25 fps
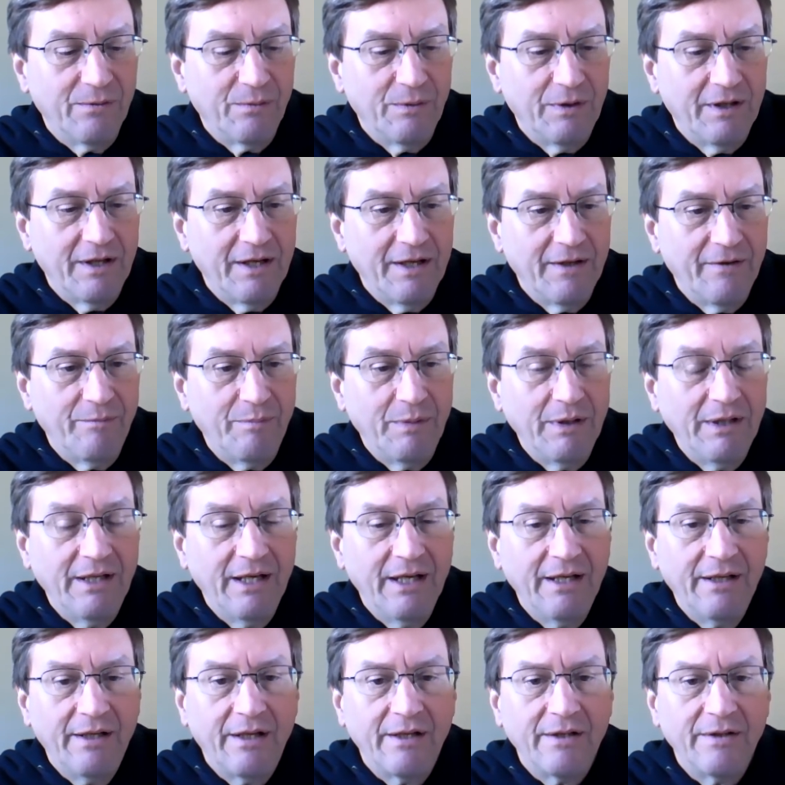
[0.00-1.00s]
kind of
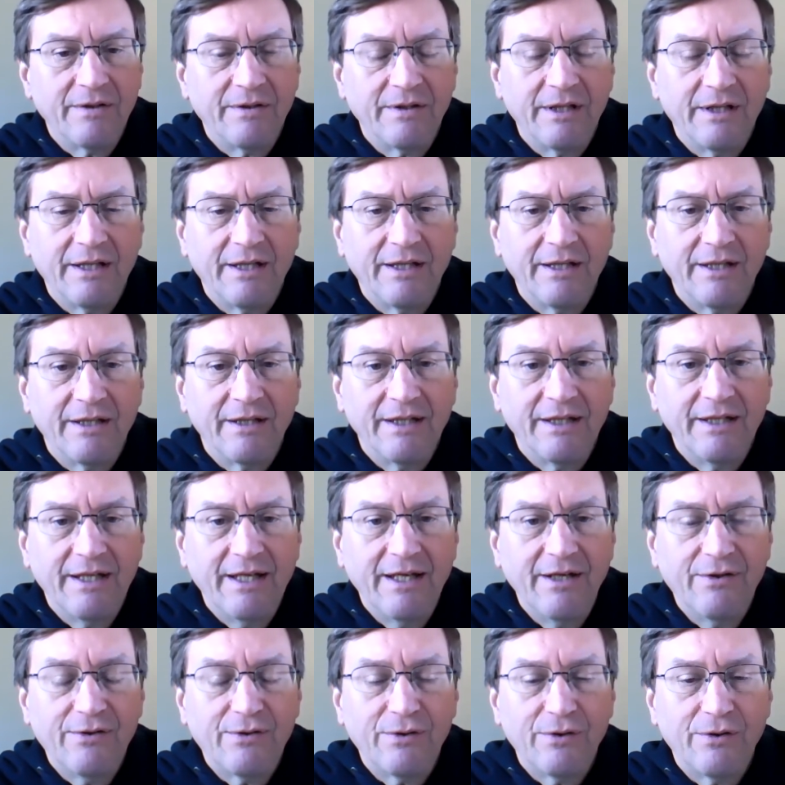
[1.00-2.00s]
begin our
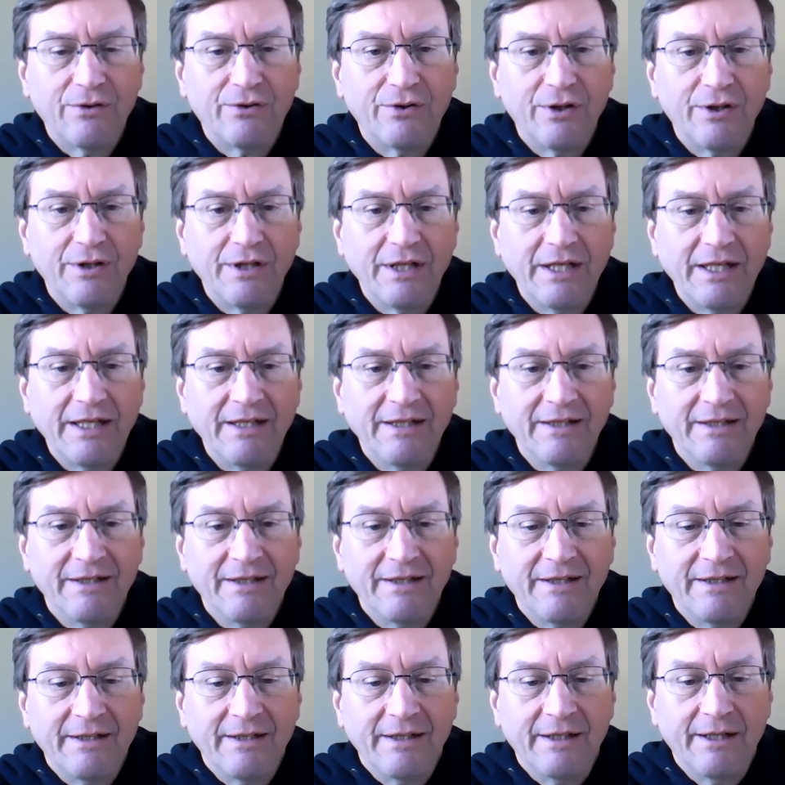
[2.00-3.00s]
Easter journey.
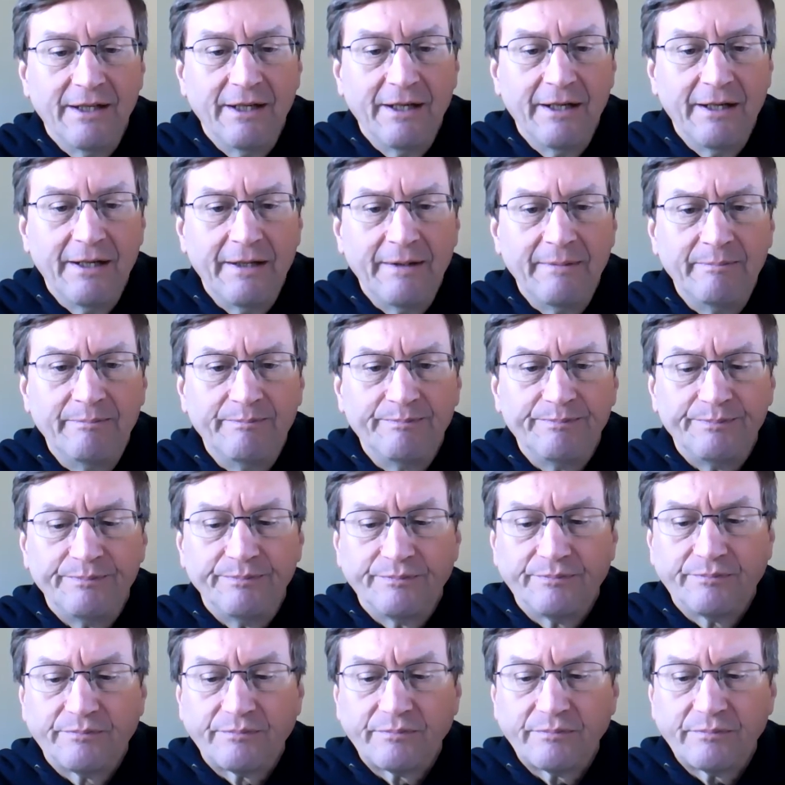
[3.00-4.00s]
I
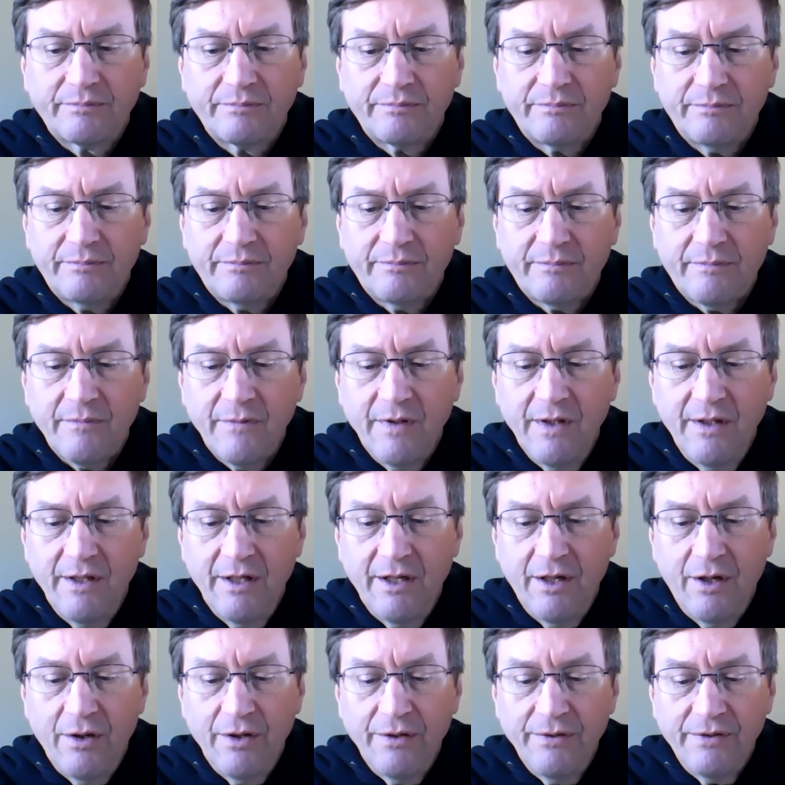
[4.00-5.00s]

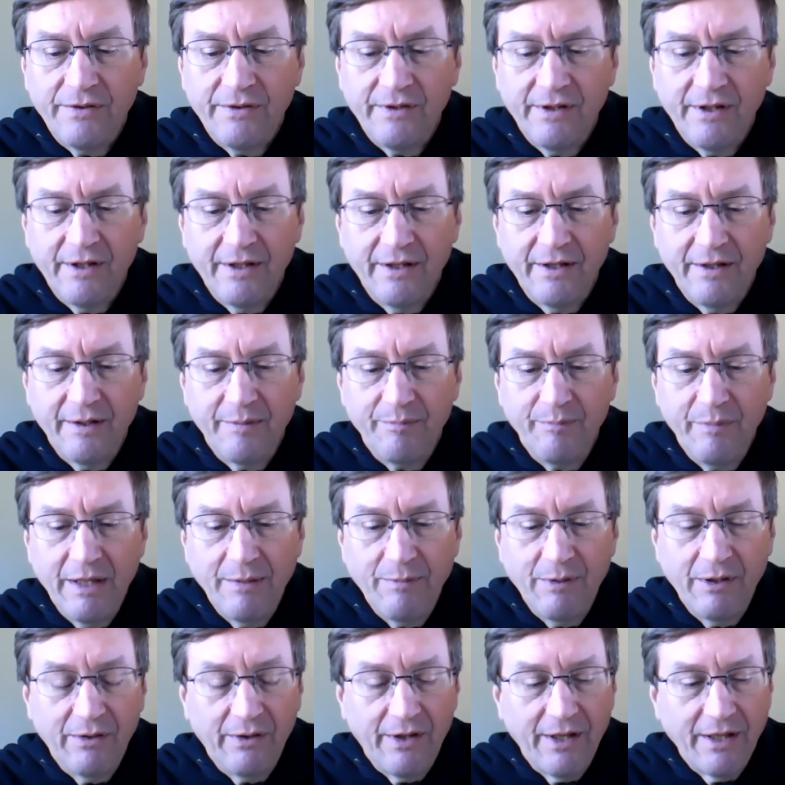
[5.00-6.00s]
was
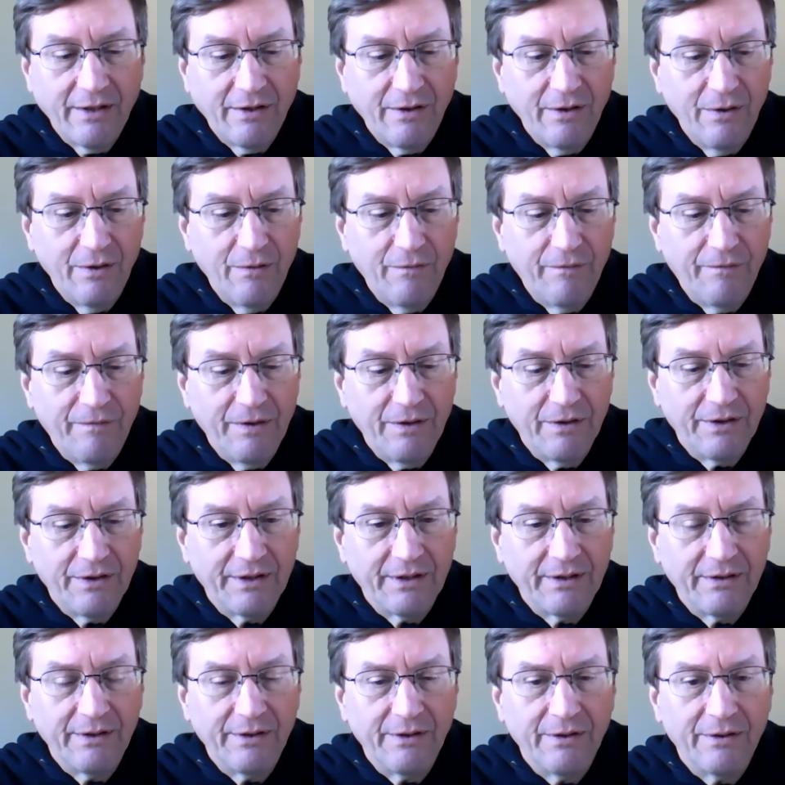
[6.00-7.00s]
maybe like you, feeling
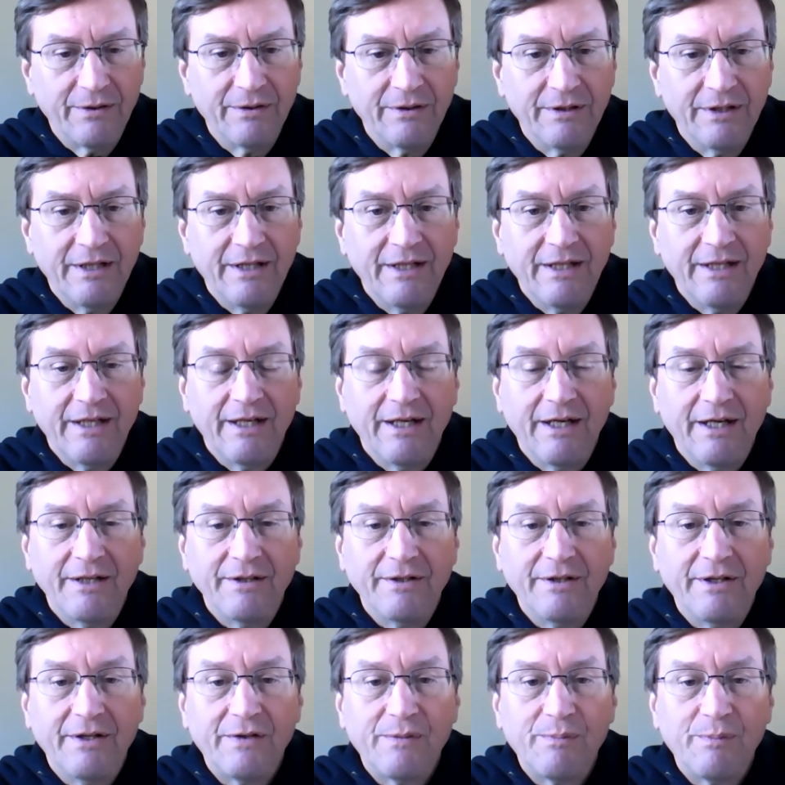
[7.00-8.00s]
a little
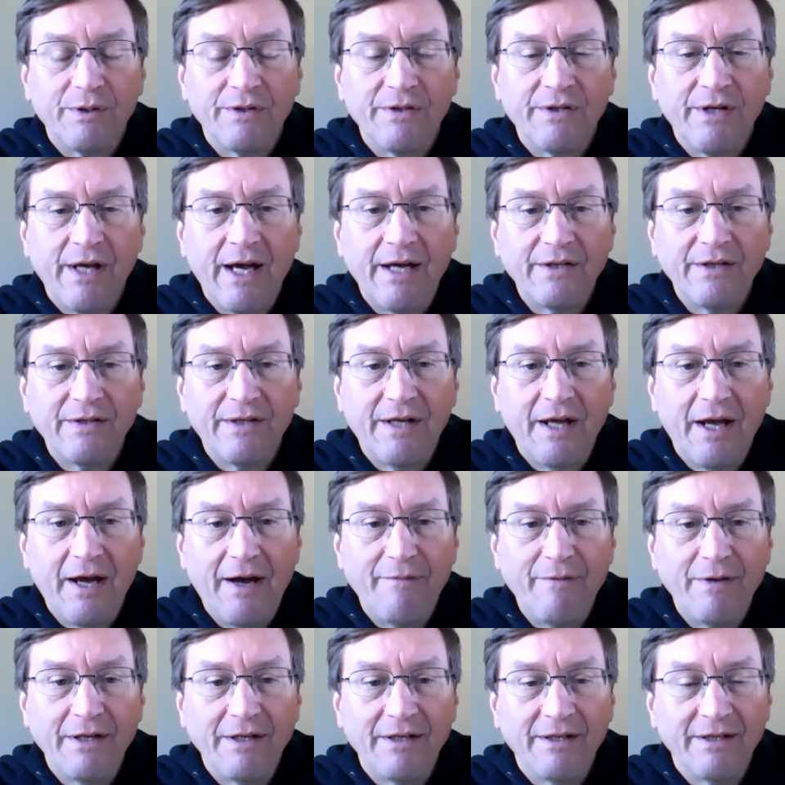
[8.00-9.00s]
dispossessed,
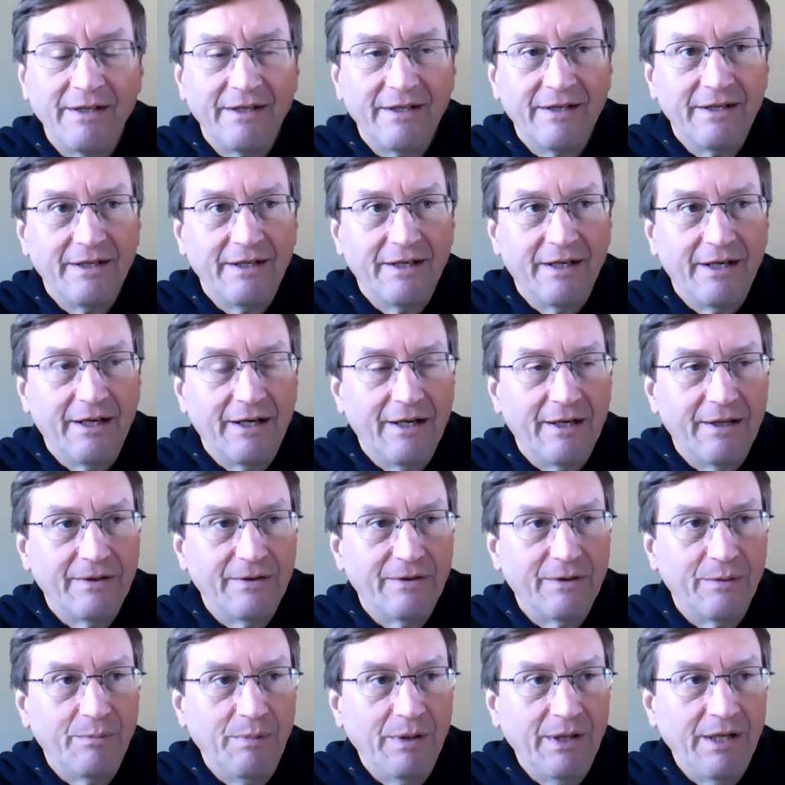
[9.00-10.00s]
having
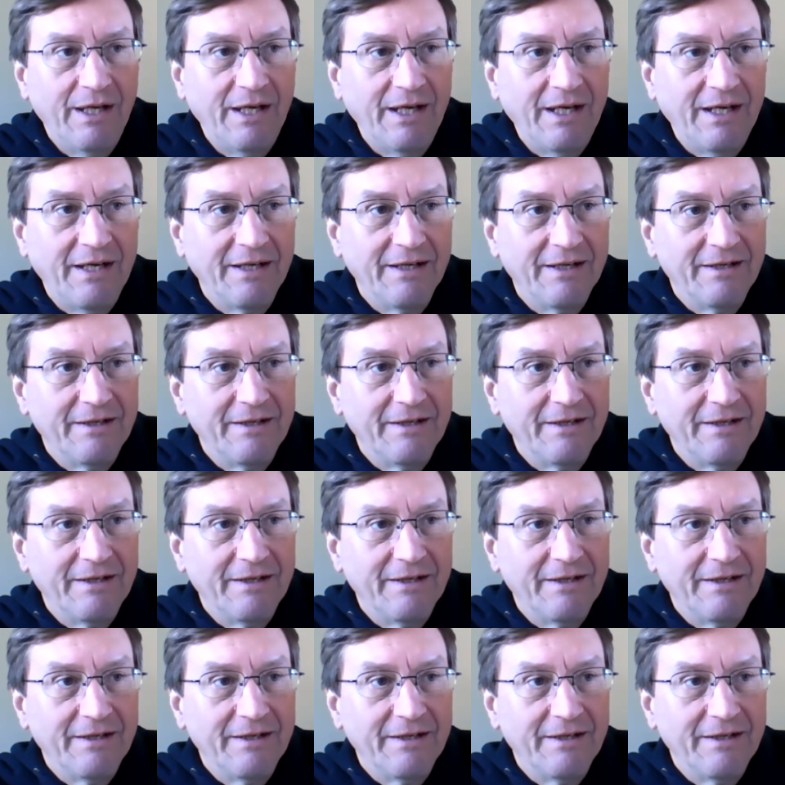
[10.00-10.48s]
to be